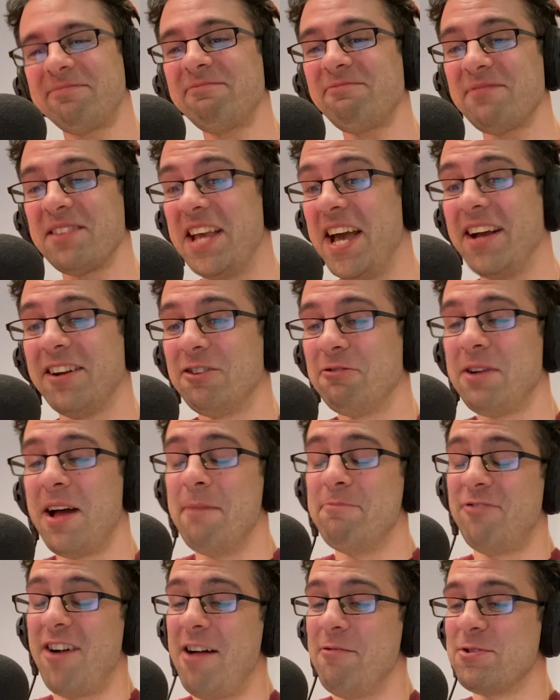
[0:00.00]
Yeah,
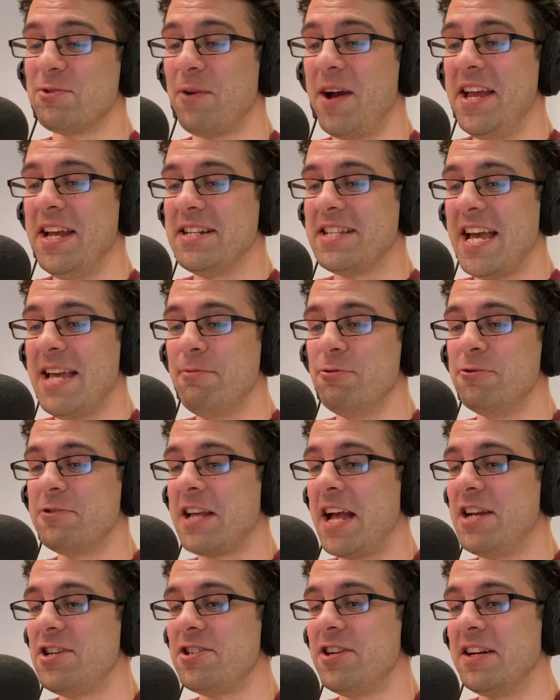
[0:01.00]
Pratt was waiting tables at
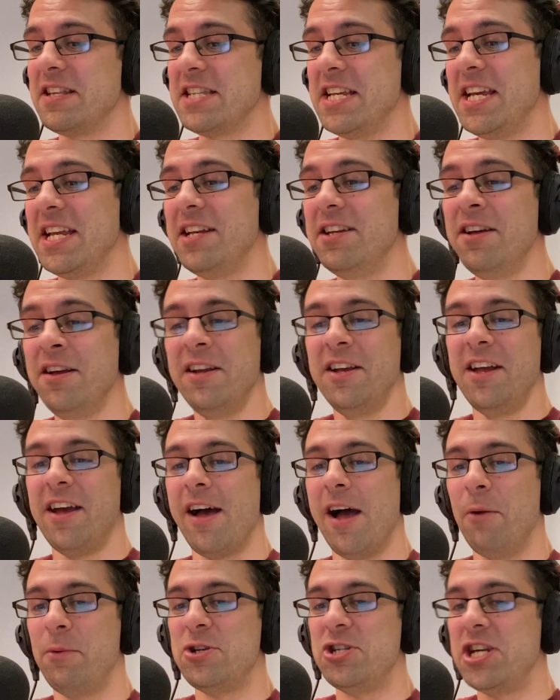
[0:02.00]
age 19
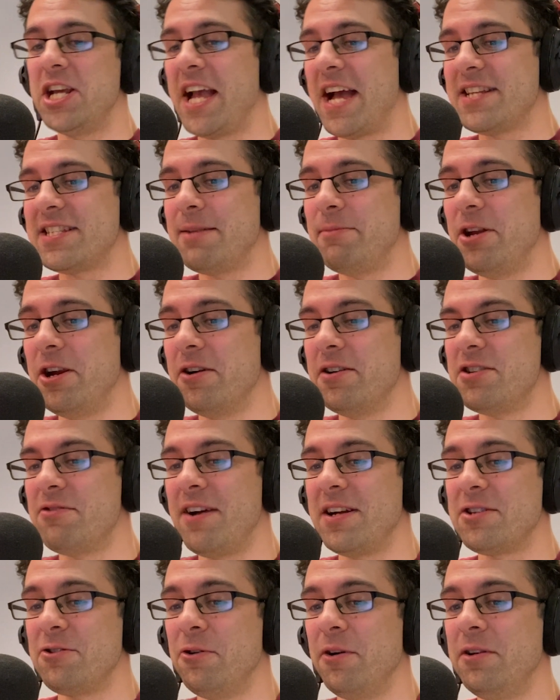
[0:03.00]
when she cast him in her
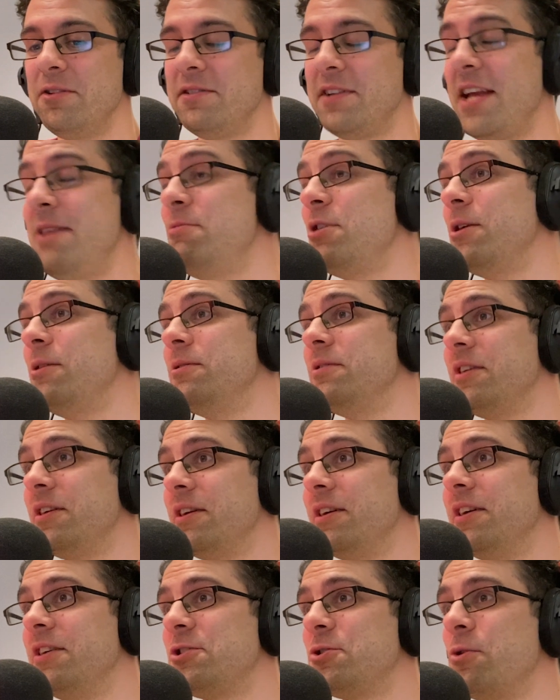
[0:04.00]
directorial debut,
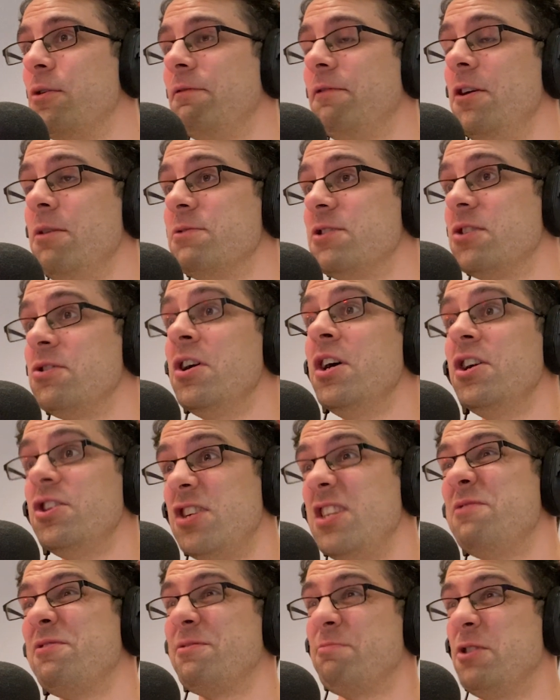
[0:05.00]
a short film. So
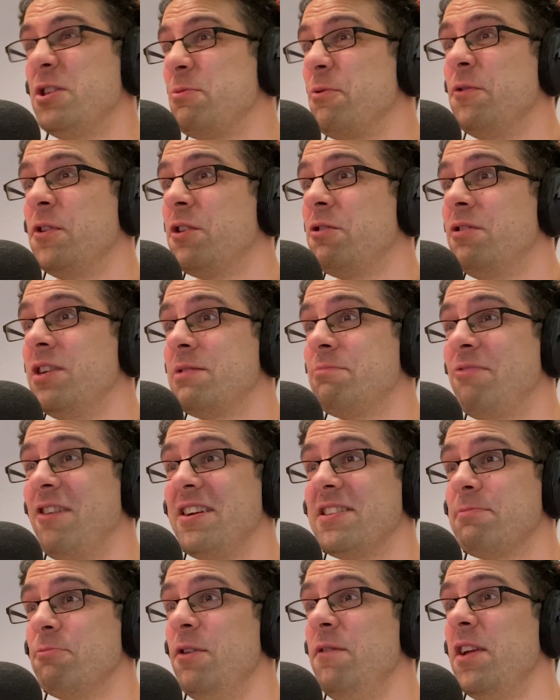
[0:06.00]
she's responsible for Chris
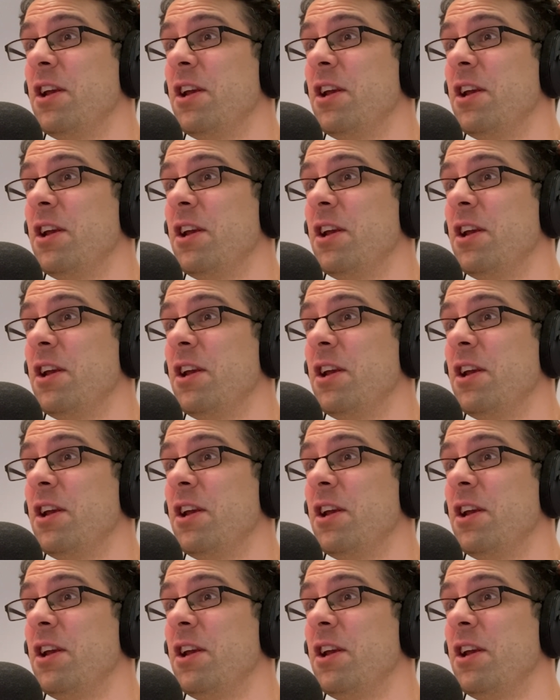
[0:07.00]
Pratt's movie